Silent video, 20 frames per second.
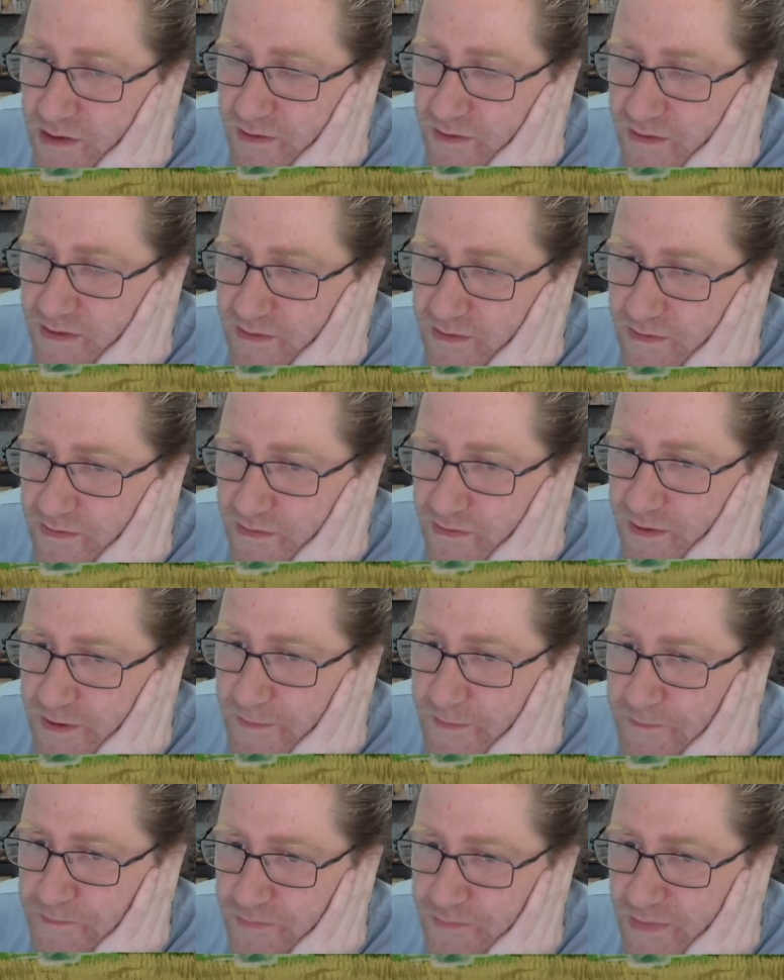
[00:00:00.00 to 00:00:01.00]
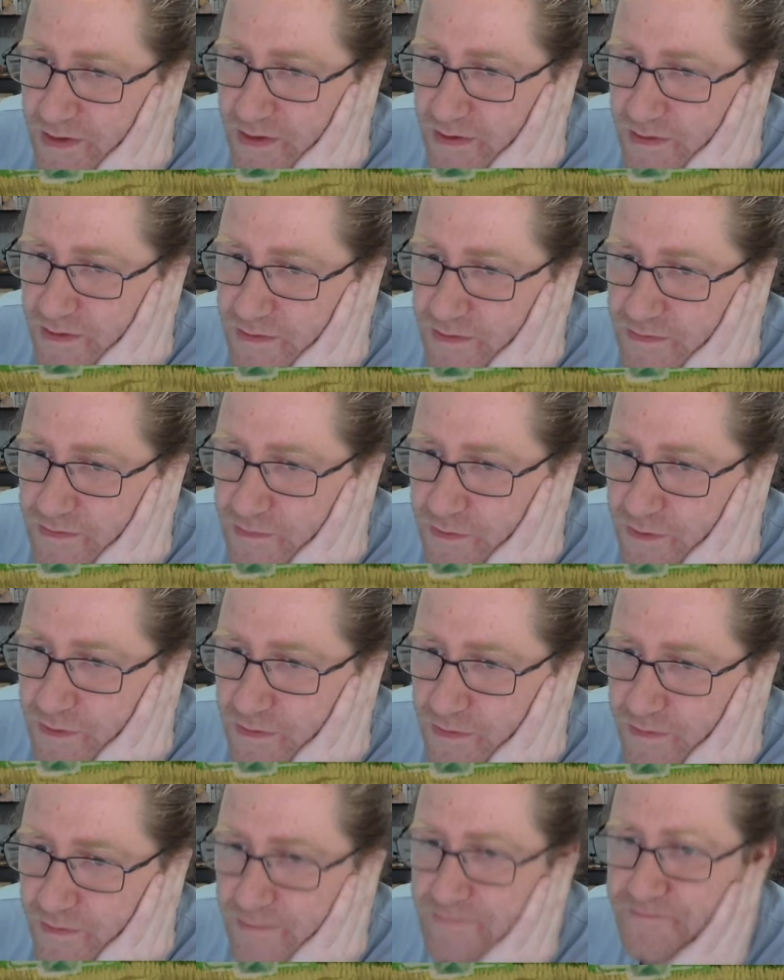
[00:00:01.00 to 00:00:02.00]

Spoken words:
is worth